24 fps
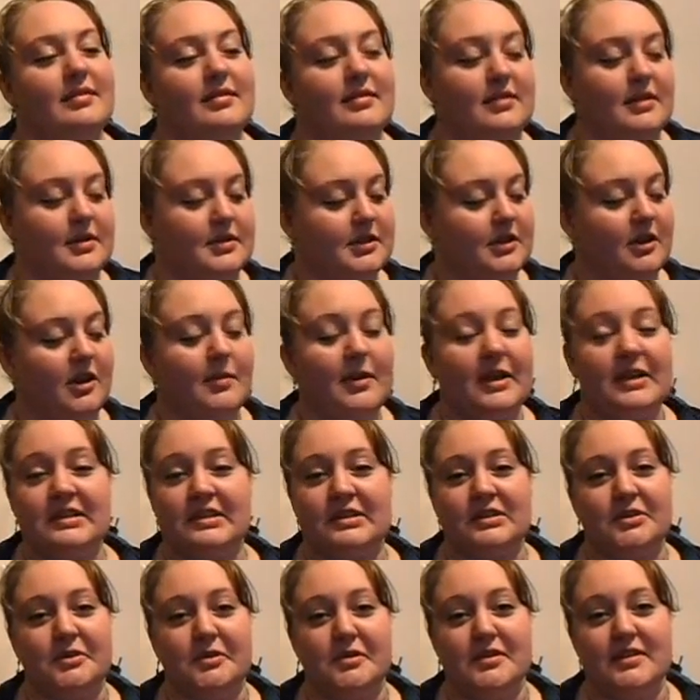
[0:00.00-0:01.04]
Those are your
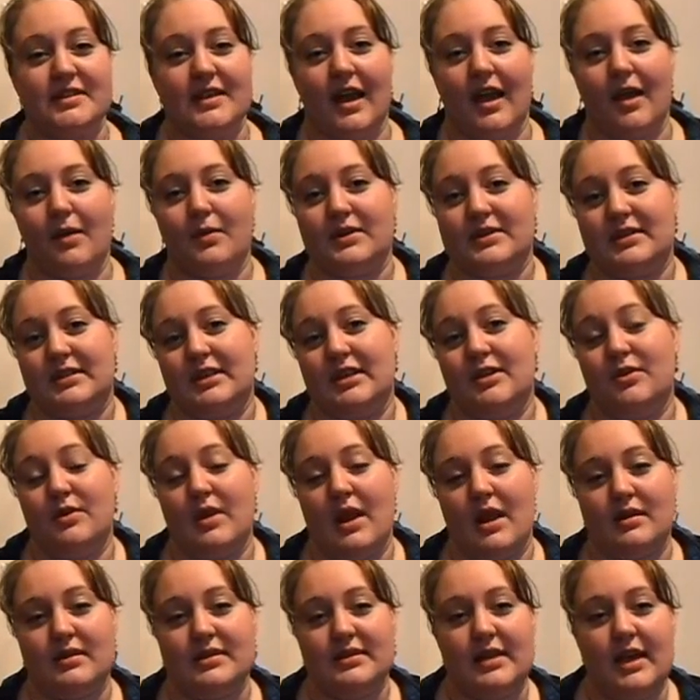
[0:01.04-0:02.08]
basic tools. I will see you
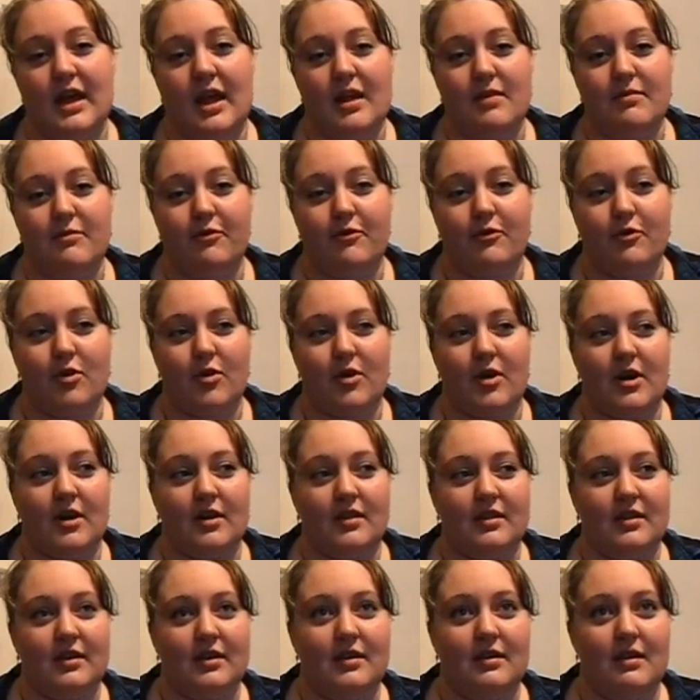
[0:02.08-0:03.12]
next time for
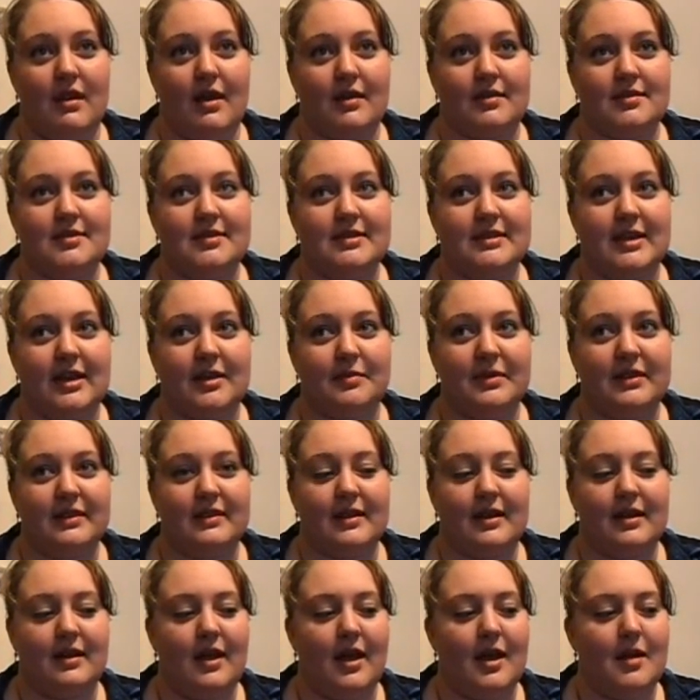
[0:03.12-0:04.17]
the next segment
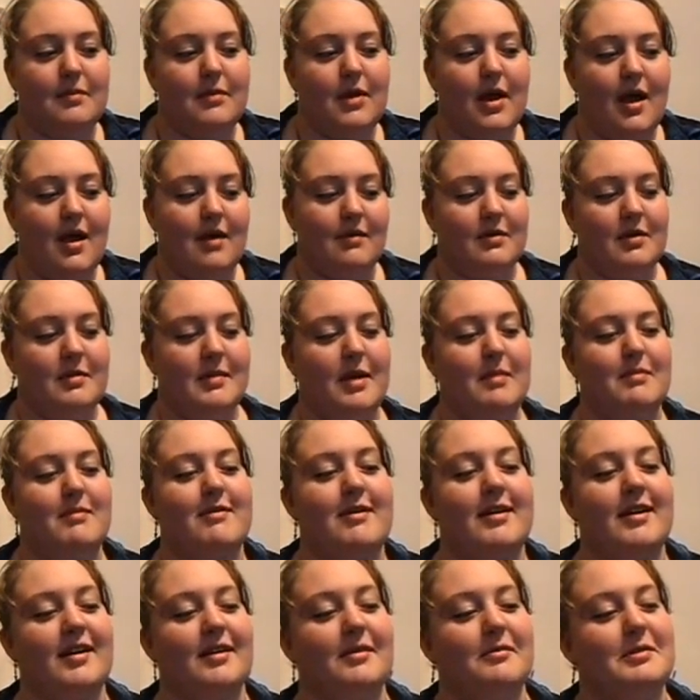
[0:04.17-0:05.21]
that I'm not
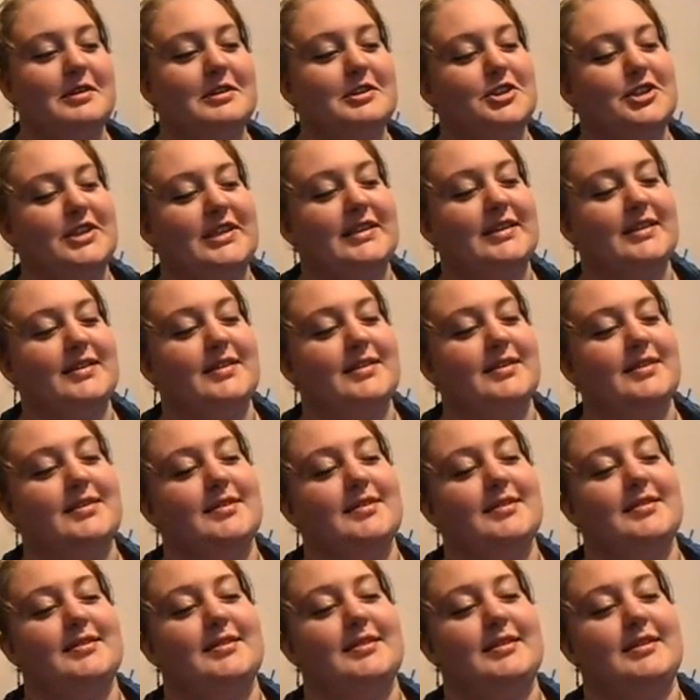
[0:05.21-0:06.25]
remembering, which
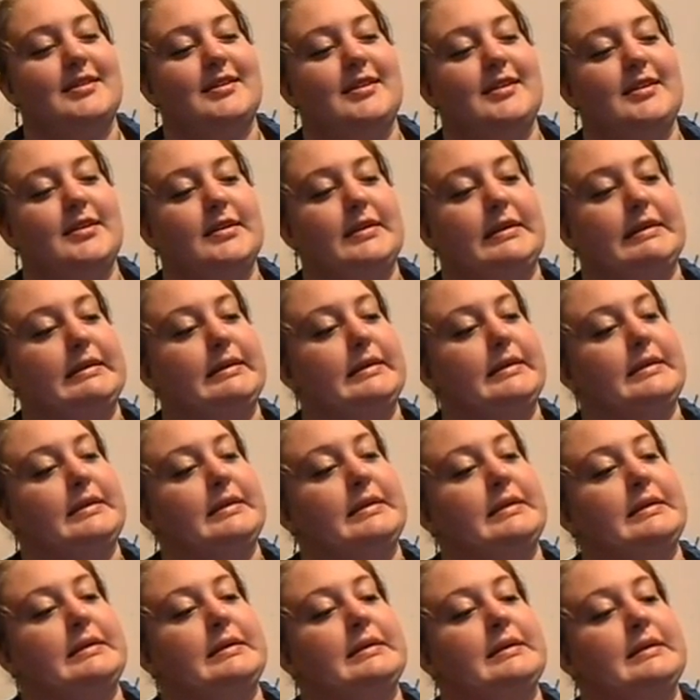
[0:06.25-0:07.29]
is
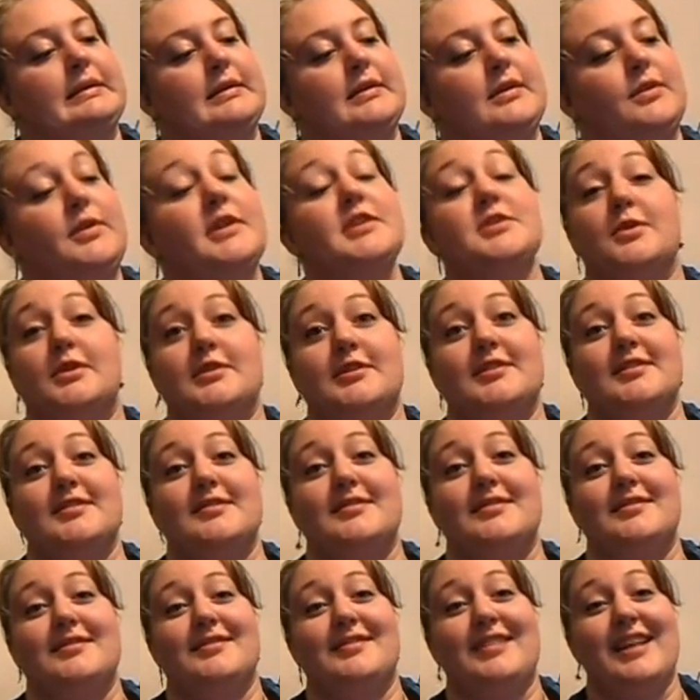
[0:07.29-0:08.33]

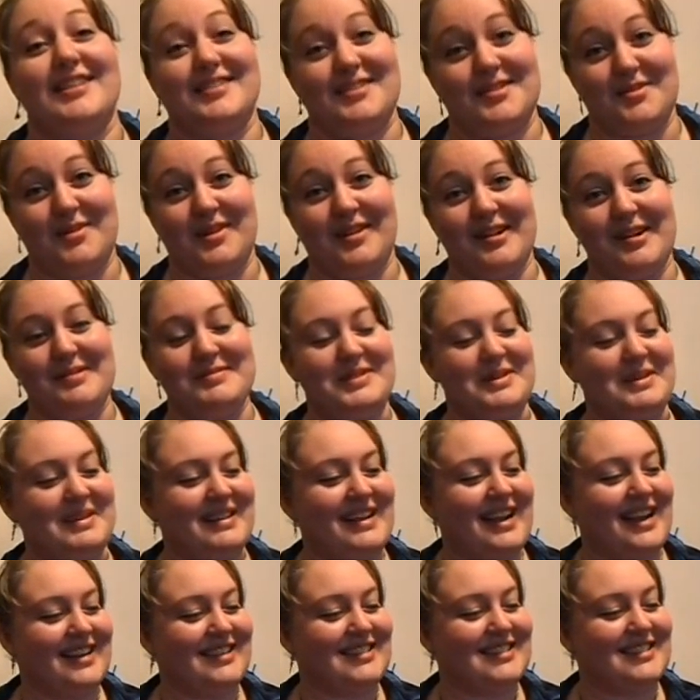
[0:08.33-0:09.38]
resources. That's the one I'm doing
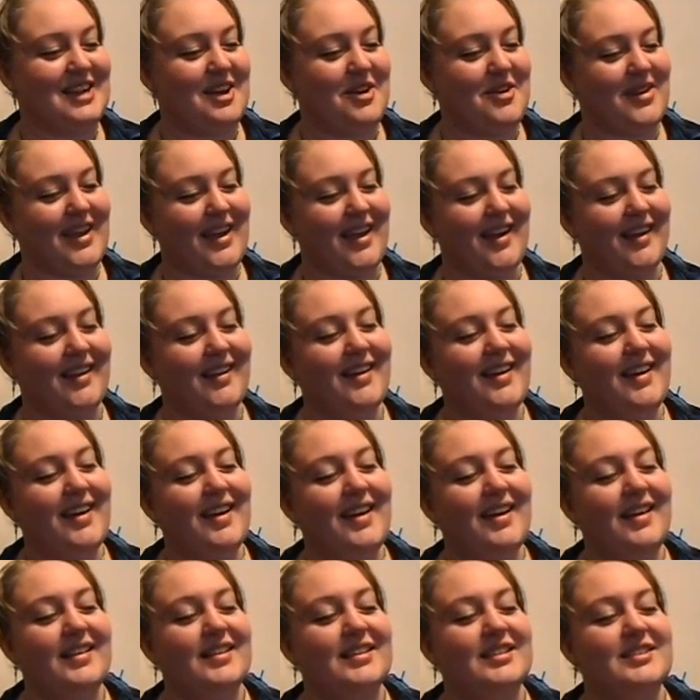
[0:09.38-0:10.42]
next. Okay,
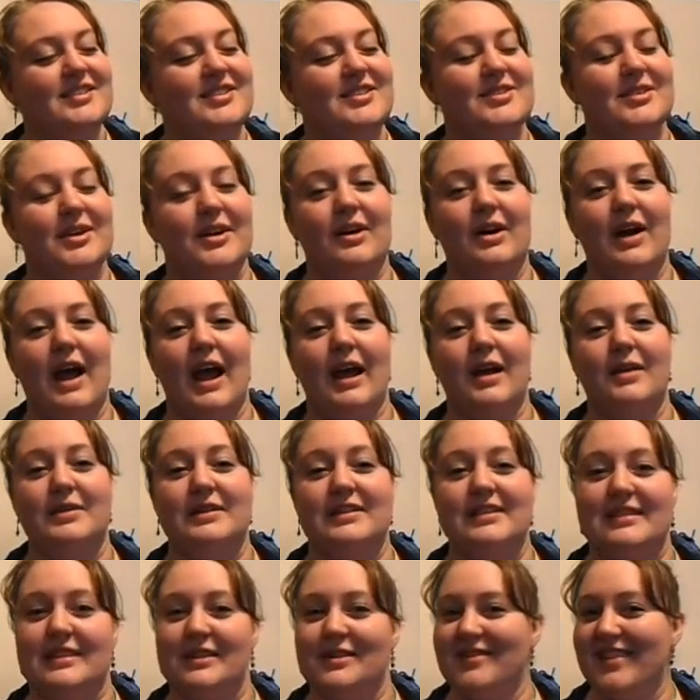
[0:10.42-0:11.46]
so I
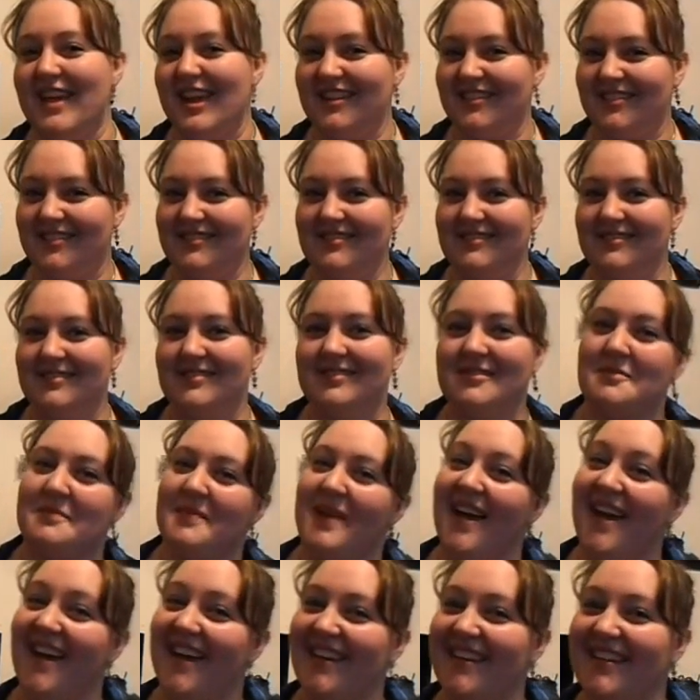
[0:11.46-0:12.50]
will see you then.
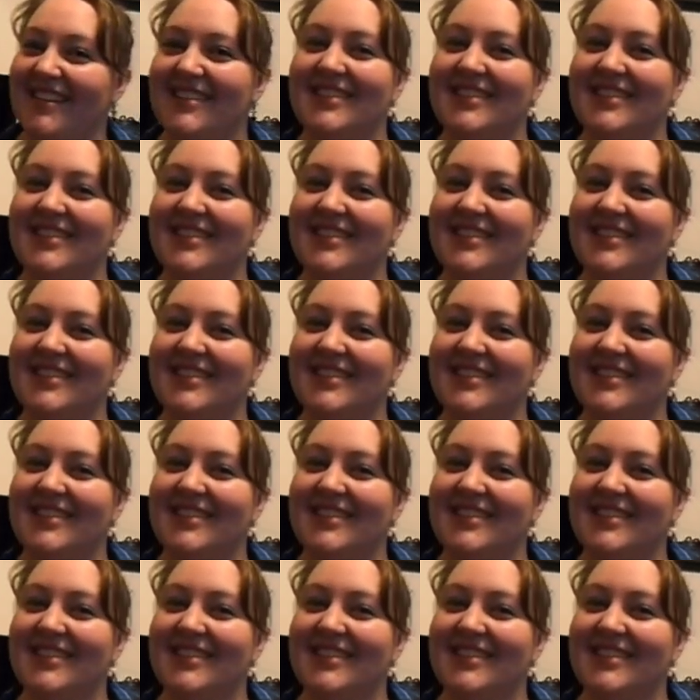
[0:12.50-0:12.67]
Bye!